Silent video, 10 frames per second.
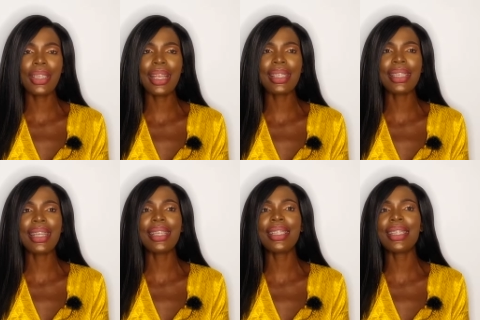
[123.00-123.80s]

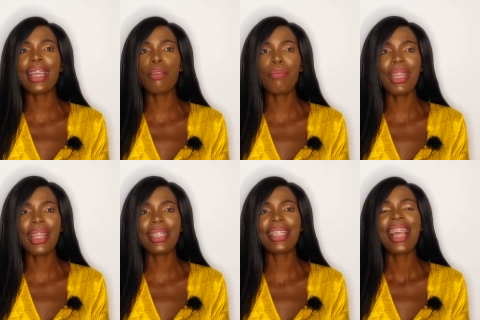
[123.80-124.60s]
exceed 10
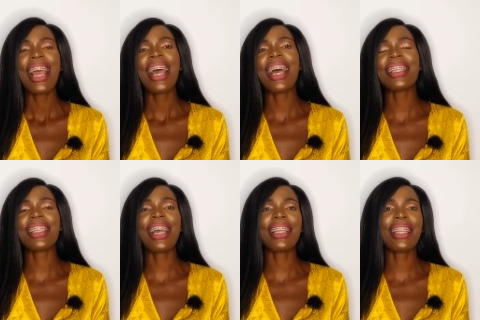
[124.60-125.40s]
minutes, as
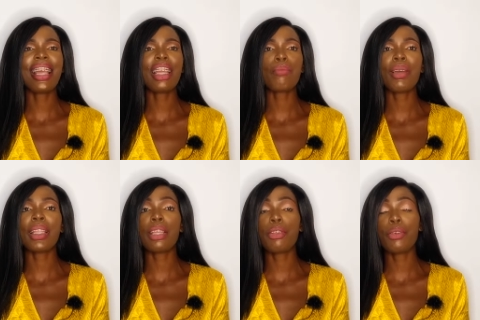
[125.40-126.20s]
underlined by
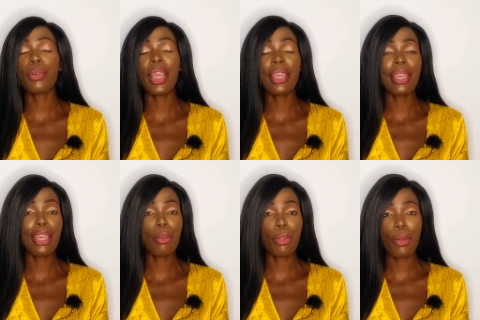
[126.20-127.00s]
the
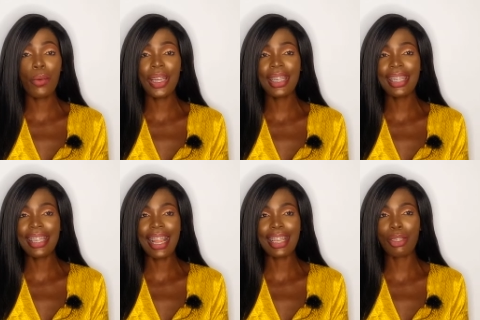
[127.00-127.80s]
UAE authorities
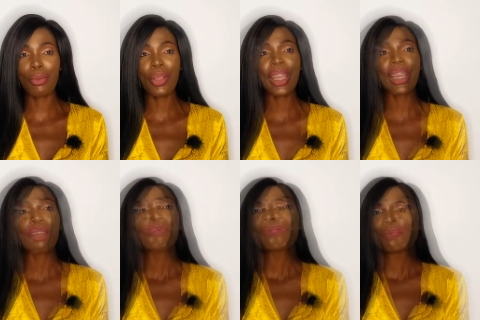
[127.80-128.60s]
last week.
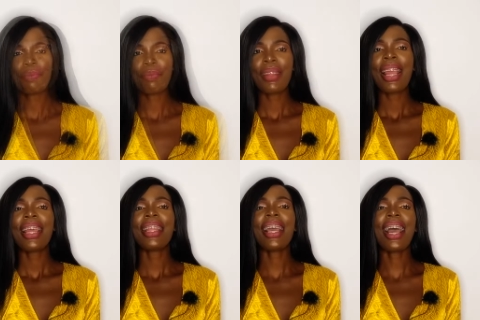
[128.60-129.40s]

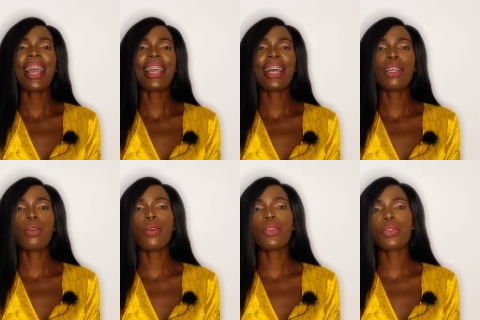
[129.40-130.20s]
The ICAD
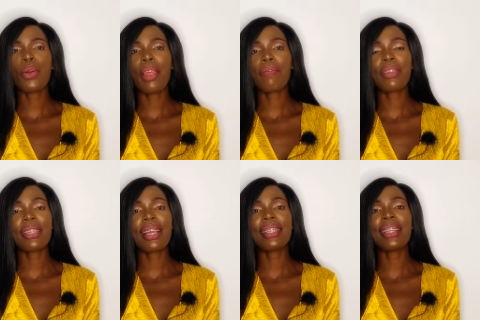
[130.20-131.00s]
also
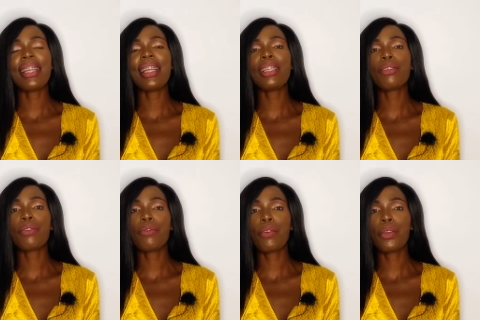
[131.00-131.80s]
emphasized the needs
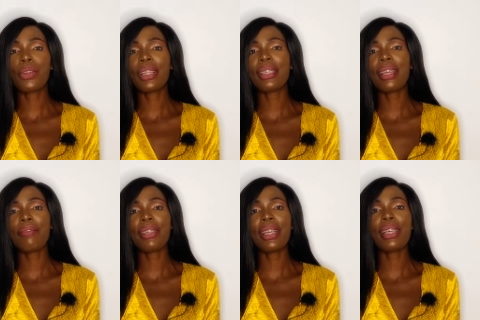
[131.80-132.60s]
to follow the
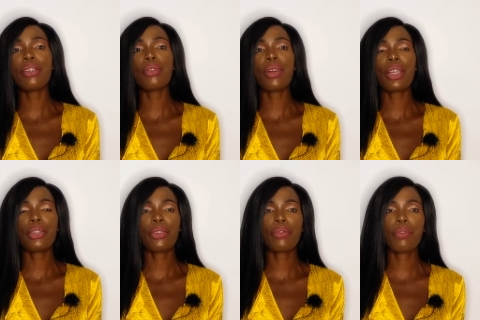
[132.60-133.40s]
safety
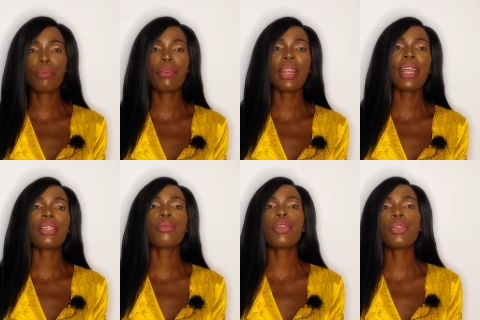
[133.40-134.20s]
instructions for
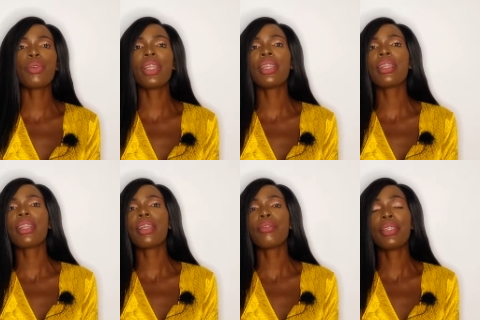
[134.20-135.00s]
prayers, which will
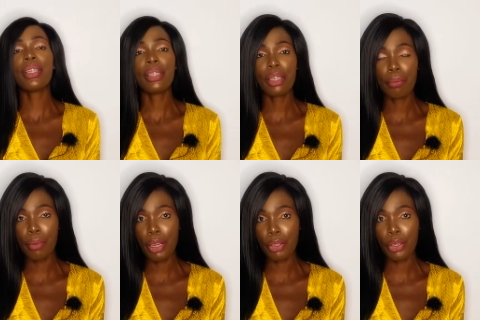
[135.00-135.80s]
include
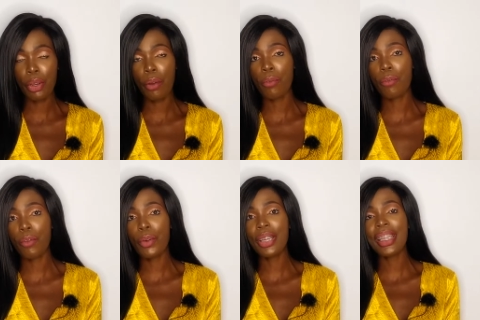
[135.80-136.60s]
distribution of food